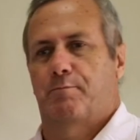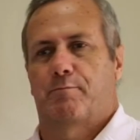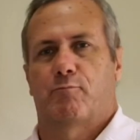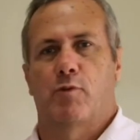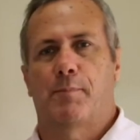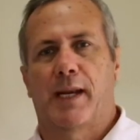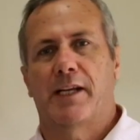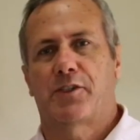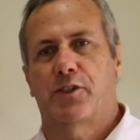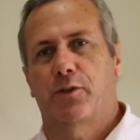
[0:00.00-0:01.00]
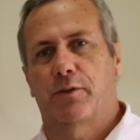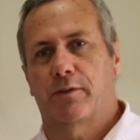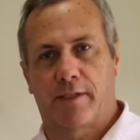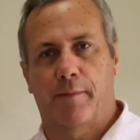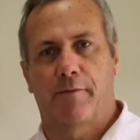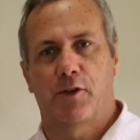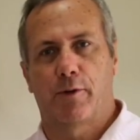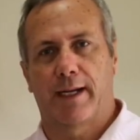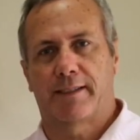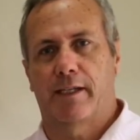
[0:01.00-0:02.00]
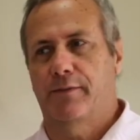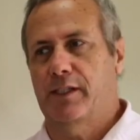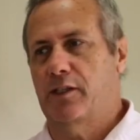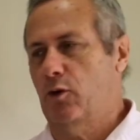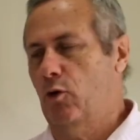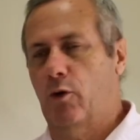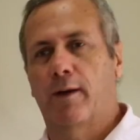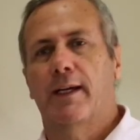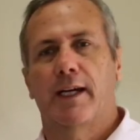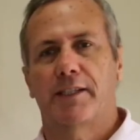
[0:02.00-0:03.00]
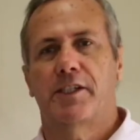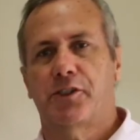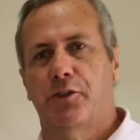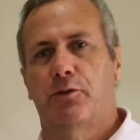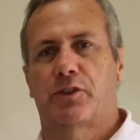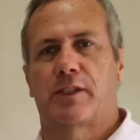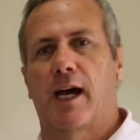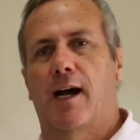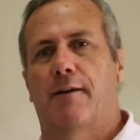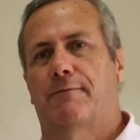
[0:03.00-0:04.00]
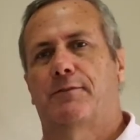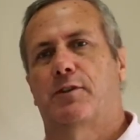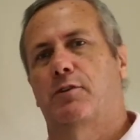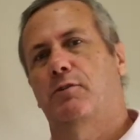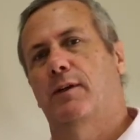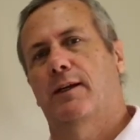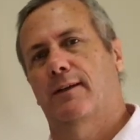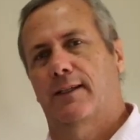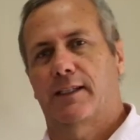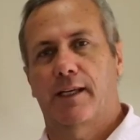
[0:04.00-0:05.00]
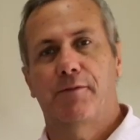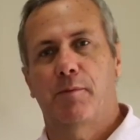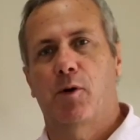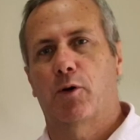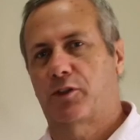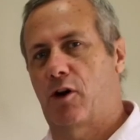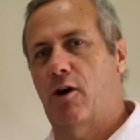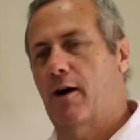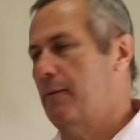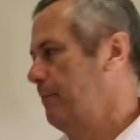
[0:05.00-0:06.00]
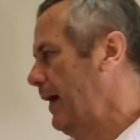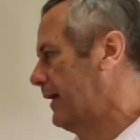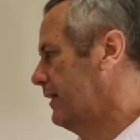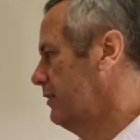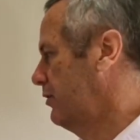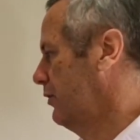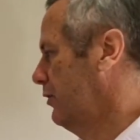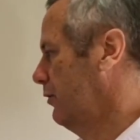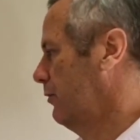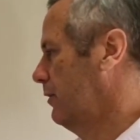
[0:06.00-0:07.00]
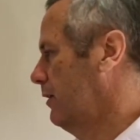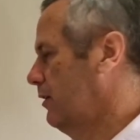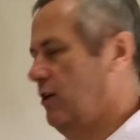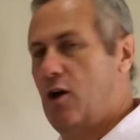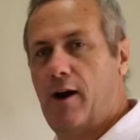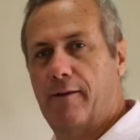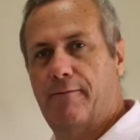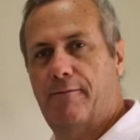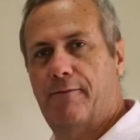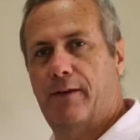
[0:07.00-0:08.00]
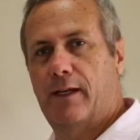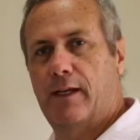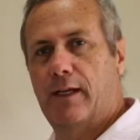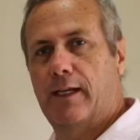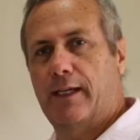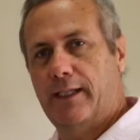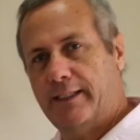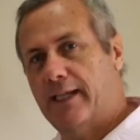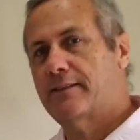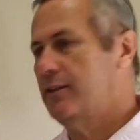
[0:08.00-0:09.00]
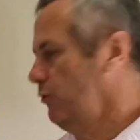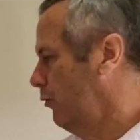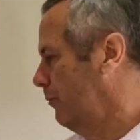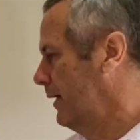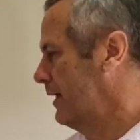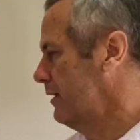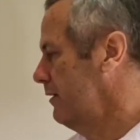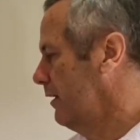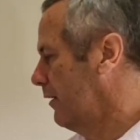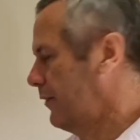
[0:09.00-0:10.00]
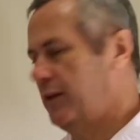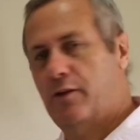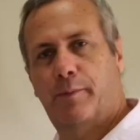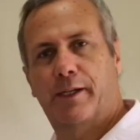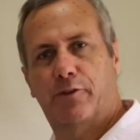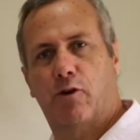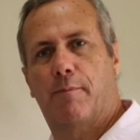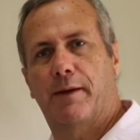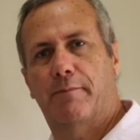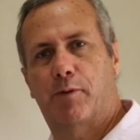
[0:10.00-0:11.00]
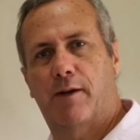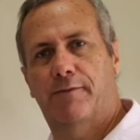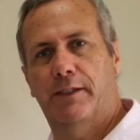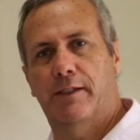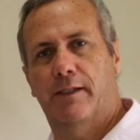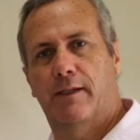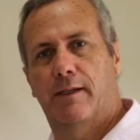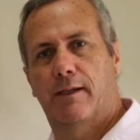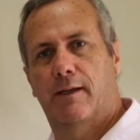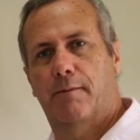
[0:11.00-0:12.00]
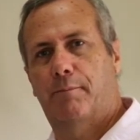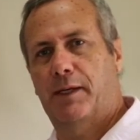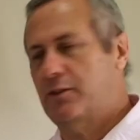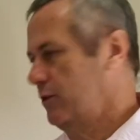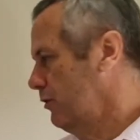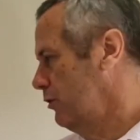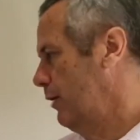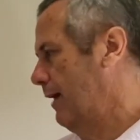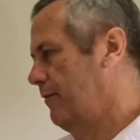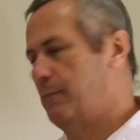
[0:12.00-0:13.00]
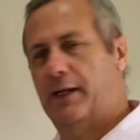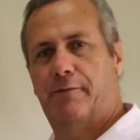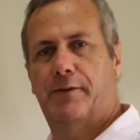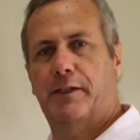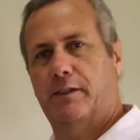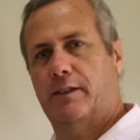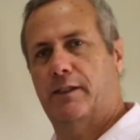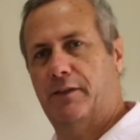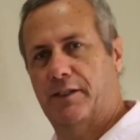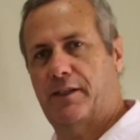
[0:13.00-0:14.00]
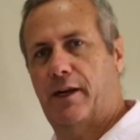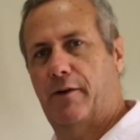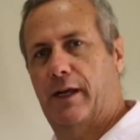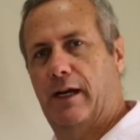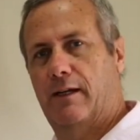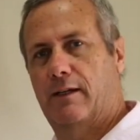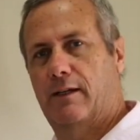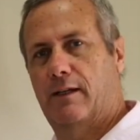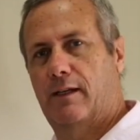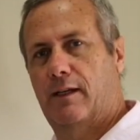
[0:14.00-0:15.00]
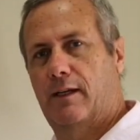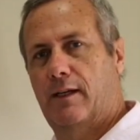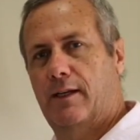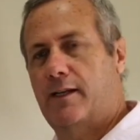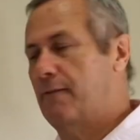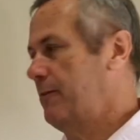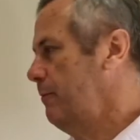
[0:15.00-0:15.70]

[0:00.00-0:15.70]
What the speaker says: replace some of your activity, or additional staff to give you more time back into your life. Yes, it will mean that there'll be a drop in profit, but you have a benefit in this area. Now, for